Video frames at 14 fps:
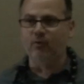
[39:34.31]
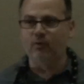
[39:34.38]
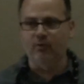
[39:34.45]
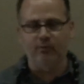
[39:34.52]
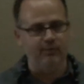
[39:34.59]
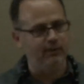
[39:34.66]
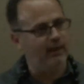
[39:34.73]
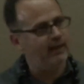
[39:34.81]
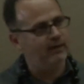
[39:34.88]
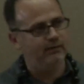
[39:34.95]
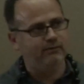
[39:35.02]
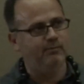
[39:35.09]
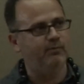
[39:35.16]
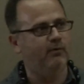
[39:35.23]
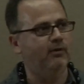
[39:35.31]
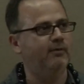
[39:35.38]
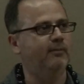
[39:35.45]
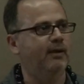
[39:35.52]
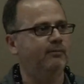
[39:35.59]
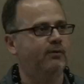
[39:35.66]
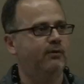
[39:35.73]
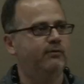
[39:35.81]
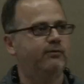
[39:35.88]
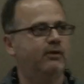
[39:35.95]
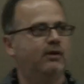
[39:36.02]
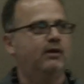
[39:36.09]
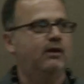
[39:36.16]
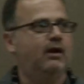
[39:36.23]
or related to board
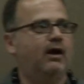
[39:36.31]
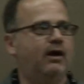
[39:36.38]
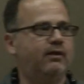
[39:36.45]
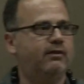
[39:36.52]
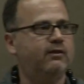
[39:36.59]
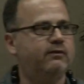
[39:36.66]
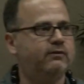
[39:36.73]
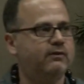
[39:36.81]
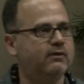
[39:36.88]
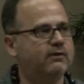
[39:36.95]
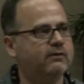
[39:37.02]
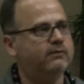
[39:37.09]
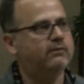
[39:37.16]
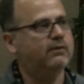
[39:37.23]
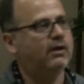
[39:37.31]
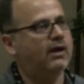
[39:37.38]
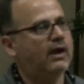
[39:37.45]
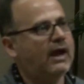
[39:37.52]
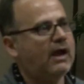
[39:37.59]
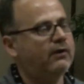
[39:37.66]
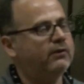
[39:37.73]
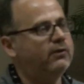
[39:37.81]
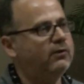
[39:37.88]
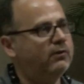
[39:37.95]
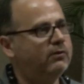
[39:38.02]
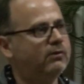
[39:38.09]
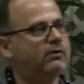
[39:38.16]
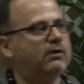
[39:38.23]
members, uh, this is uh, how
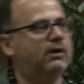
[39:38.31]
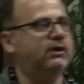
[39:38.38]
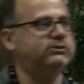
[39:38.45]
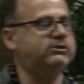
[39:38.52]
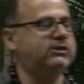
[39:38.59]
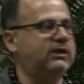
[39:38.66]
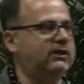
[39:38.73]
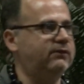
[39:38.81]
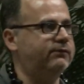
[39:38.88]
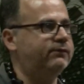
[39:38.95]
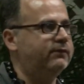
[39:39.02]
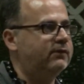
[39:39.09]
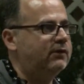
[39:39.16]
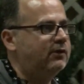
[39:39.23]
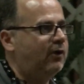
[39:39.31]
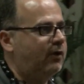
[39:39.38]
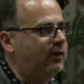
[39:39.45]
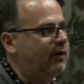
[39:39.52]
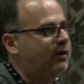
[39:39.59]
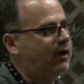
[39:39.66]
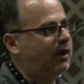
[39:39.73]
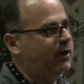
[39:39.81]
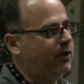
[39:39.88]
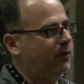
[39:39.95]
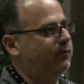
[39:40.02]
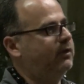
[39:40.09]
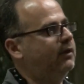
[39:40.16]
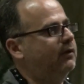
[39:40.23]
you achieve a
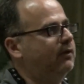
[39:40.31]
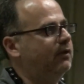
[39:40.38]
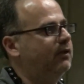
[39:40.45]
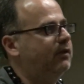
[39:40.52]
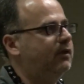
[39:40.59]
no-kill